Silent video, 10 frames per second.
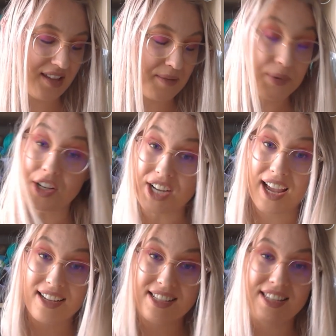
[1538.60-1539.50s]

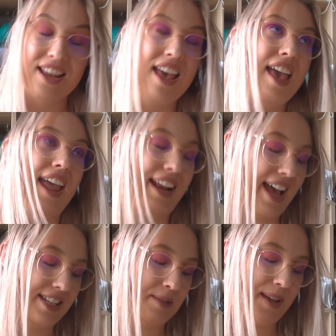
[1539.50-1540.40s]
projects. It
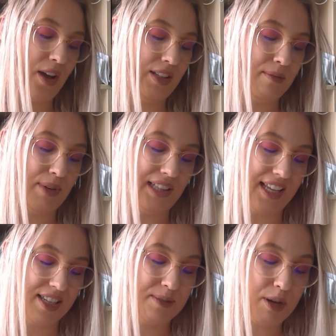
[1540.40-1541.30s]
has to be only
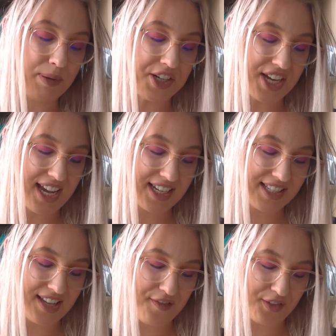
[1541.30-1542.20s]
modeling small
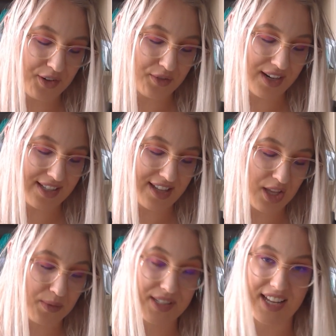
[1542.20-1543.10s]
projects for the reason that
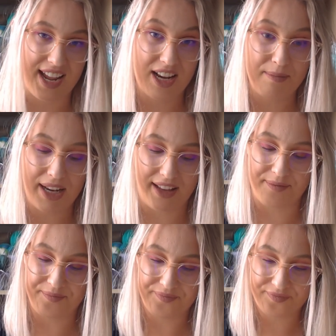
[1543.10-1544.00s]
you will see in a minute.
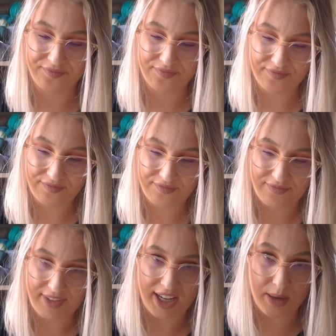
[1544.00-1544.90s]

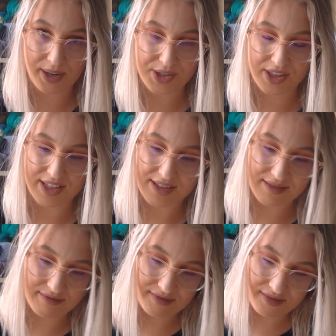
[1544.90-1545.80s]
How do I undo this?
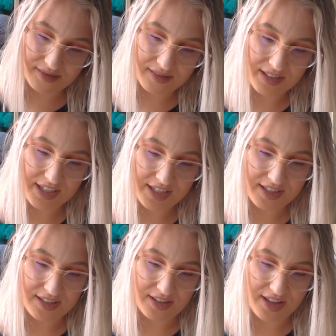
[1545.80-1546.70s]

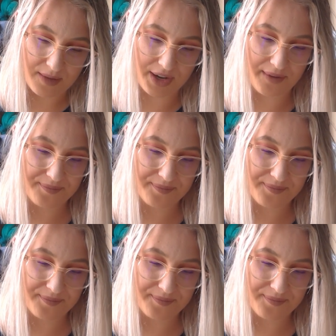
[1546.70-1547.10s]
Here we go.